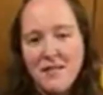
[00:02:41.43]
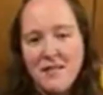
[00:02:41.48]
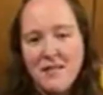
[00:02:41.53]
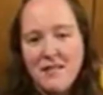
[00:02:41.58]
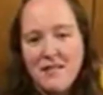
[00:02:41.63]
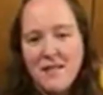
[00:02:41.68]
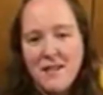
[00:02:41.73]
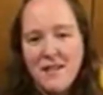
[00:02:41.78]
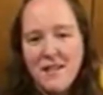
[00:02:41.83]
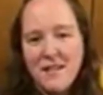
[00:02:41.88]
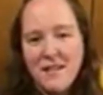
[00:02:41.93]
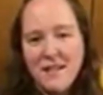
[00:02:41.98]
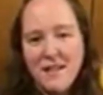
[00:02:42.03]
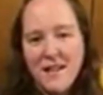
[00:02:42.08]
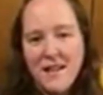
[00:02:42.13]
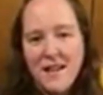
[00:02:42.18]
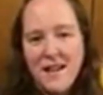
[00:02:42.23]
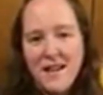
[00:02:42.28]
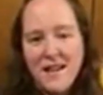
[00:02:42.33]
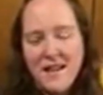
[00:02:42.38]
to us,
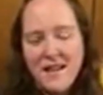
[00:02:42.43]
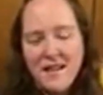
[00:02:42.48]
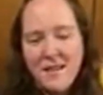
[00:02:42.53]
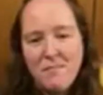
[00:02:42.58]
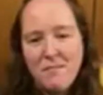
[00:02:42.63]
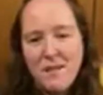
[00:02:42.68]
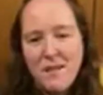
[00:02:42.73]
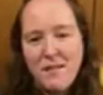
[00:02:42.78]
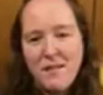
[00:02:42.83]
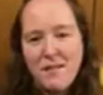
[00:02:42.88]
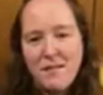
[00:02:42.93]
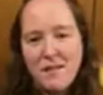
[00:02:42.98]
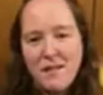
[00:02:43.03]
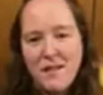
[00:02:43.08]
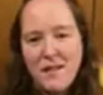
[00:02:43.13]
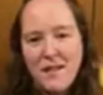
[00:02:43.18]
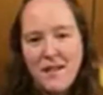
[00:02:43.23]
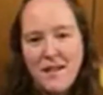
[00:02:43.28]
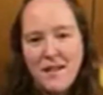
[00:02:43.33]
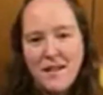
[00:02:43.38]

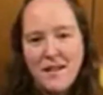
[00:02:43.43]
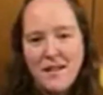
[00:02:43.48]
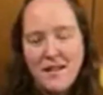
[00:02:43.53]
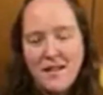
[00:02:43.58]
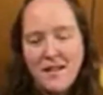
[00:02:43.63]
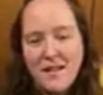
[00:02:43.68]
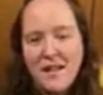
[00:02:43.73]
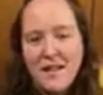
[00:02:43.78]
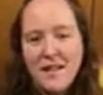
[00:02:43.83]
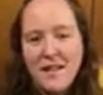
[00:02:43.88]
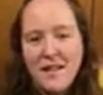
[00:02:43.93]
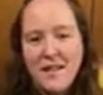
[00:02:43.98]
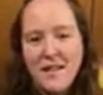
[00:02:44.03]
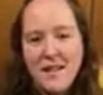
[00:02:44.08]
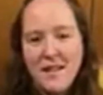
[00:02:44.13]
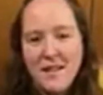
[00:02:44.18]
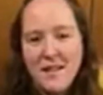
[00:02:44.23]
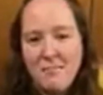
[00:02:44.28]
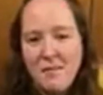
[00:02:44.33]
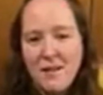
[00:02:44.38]
especially during
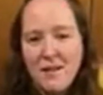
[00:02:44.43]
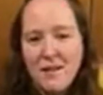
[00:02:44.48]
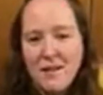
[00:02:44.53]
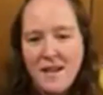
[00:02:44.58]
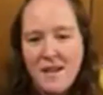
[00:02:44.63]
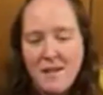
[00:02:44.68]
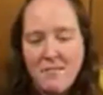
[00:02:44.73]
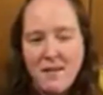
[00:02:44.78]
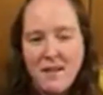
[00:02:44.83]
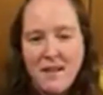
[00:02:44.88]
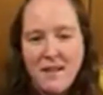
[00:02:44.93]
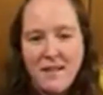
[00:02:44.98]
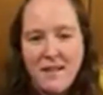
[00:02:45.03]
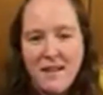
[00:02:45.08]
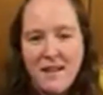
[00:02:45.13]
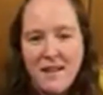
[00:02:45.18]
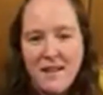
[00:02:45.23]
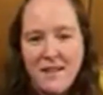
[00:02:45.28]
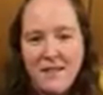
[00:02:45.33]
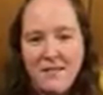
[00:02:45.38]
this pandemic,
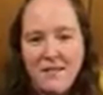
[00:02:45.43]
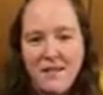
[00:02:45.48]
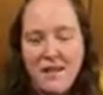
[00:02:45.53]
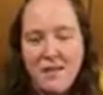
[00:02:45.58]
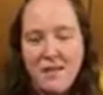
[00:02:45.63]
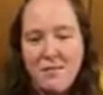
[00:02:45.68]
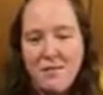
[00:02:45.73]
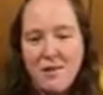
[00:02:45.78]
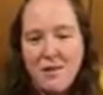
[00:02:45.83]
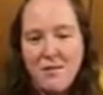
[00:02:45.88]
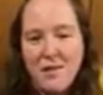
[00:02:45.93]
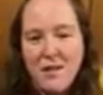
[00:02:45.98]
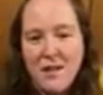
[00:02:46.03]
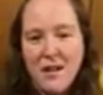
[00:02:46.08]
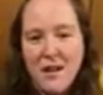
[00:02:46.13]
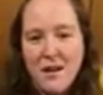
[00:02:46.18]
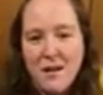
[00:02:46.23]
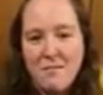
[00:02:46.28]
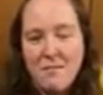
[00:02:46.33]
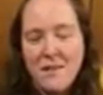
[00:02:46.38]
that you keep showing
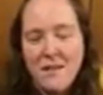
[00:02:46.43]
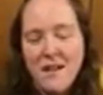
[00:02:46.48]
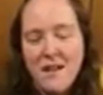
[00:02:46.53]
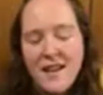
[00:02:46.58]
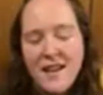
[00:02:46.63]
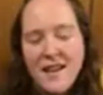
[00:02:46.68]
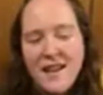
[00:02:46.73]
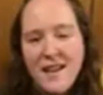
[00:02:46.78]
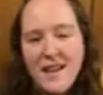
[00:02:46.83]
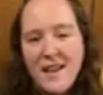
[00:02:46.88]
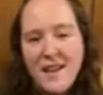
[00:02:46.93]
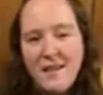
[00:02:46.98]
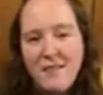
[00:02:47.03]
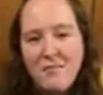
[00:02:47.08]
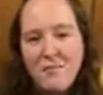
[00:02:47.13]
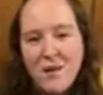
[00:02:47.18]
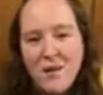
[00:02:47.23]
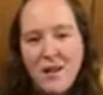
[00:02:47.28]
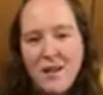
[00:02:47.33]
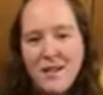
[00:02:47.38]
up
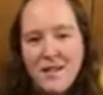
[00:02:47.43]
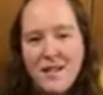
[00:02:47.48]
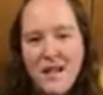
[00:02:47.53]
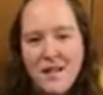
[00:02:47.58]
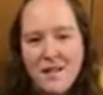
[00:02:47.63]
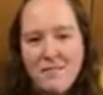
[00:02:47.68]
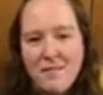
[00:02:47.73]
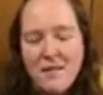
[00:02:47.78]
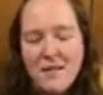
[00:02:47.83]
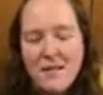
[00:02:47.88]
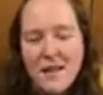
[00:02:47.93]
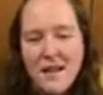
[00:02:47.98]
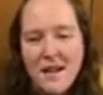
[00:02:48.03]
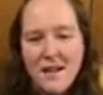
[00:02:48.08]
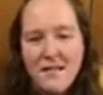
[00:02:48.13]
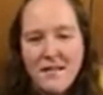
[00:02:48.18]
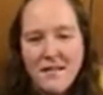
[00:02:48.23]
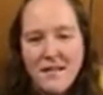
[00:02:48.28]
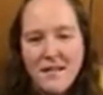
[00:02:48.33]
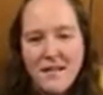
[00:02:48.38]
and wanting to help us
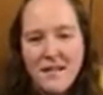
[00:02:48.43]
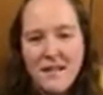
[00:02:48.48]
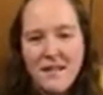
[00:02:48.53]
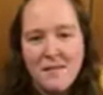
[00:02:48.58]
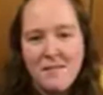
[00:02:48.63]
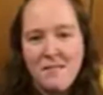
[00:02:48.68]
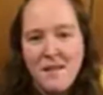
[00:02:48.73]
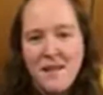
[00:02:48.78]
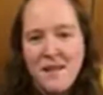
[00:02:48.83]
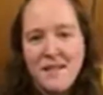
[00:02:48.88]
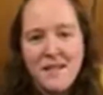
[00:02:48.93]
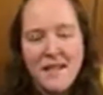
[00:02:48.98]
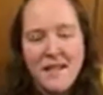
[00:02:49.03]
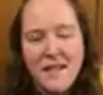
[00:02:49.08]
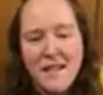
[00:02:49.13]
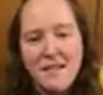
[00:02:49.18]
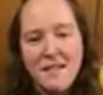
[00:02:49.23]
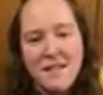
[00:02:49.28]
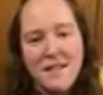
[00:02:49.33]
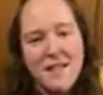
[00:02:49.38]
out. It's
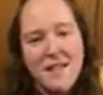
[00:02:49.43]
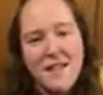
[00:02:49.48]
amazing.